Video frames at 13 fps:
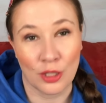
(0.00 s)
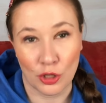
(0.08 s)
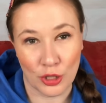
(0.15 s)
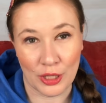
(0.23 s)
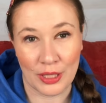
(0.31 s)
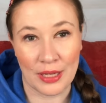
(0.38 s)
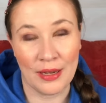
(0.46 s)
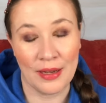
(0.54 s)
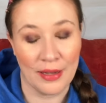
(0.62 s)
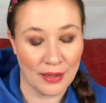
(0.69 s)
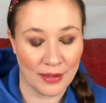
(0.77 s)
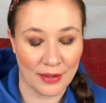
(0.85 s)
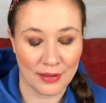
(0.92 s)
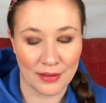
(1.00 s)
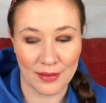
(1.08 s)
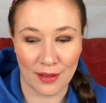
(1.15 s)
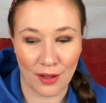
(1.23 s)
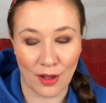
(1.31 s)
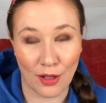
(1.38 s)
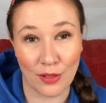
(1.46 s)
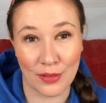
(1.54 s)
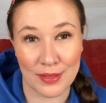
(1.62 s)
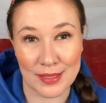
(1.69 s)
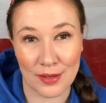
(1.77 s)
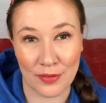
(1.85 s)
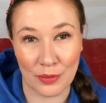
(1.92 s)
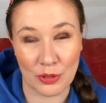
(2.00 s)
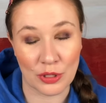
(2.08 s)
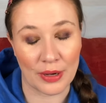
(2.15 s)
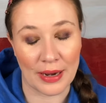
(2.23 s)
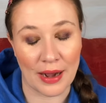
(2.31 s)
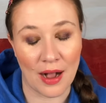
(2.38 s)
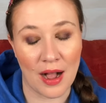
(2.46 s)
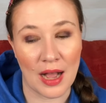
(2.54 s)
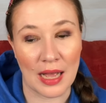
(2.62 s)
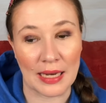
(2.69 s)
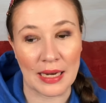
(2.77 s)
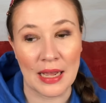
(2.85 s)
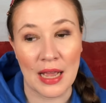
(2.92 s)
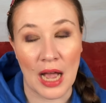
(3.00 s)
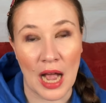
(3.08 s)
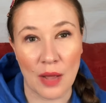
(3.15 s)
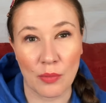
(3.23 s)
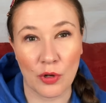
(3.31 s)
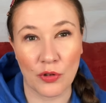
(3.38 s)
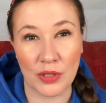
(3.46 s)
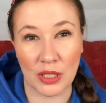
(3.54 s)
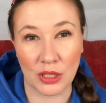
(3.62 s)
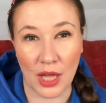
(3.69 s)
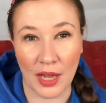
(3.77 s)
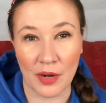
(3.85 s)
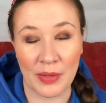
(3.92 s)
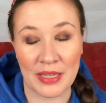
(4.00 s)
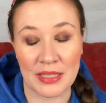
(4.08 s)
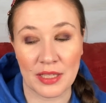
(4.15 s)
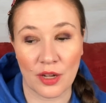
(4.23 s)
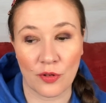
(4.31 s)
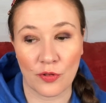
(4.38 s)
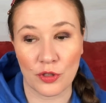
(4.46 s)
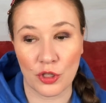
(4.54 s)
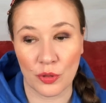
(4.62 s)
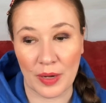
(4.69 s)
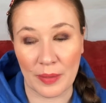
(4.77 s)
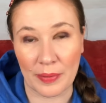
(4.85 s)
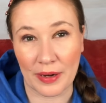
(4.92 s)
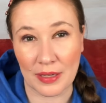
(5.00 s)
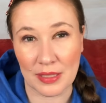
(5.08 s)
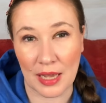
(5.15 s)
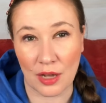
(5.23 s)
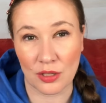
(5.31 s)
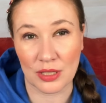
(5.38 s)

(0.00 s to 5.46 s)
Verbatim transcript: during all of the stuff that was going on, I moved a lot of my stuff to my parents' house